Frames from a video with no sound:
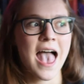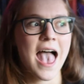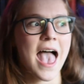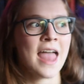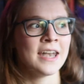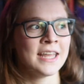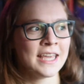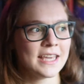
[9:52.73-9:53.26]

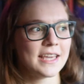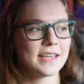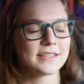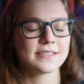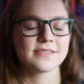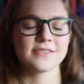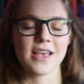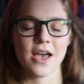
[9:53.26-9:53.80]
and he
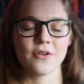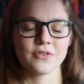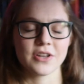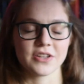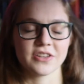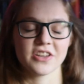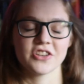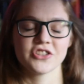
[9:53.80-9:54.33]

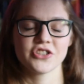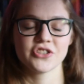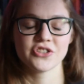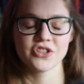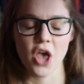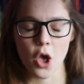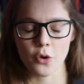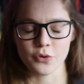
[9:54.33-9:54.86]
sounded
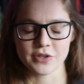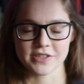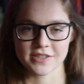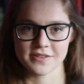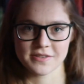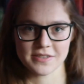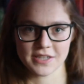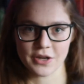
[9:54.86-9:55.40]
so
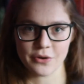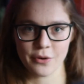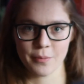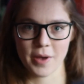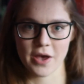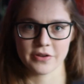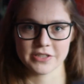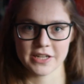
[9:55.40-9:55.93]
sincere
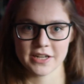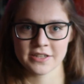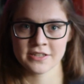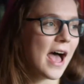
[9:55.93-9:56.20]
about it.